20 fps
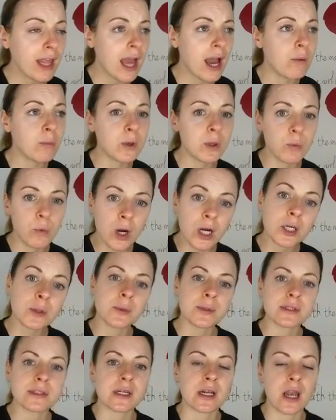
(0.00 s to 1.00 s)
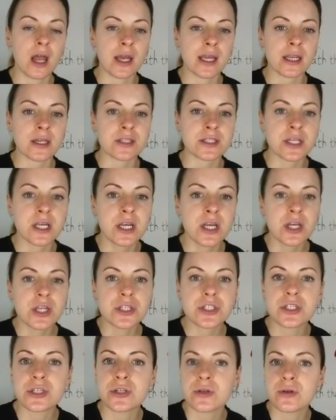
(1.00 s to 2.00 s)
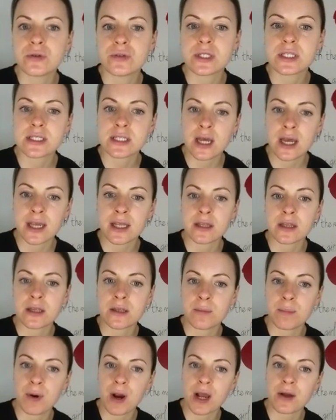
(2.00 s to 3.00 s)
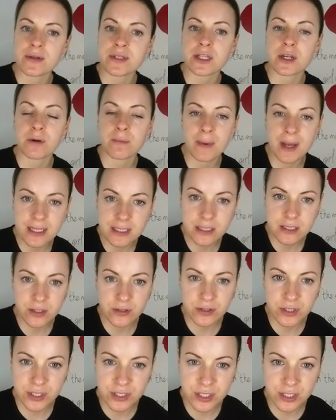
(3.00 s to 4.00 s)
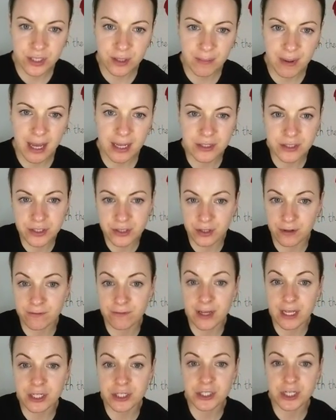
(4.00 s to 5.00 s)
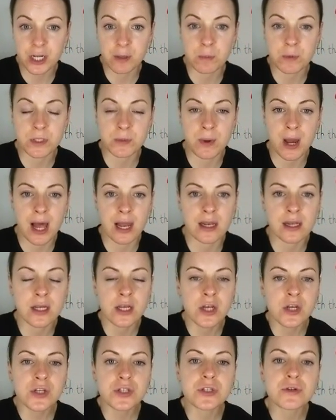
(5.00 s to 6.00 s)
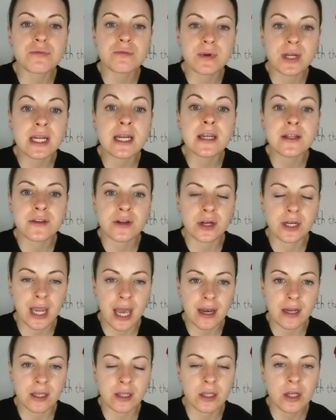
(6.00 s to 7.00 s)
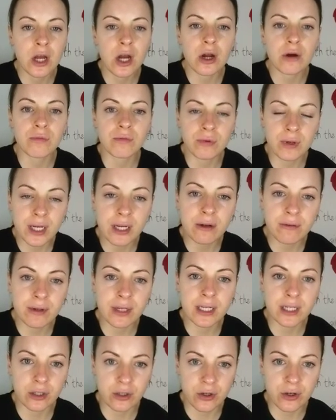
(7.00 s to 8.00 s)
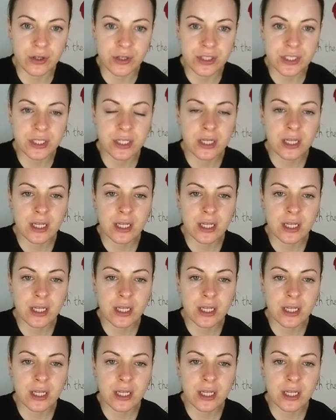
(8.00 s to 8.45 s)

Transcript: And we work with the client to design the brows that are best suited to them and to their face shape as well. So really they're getting a really, really good,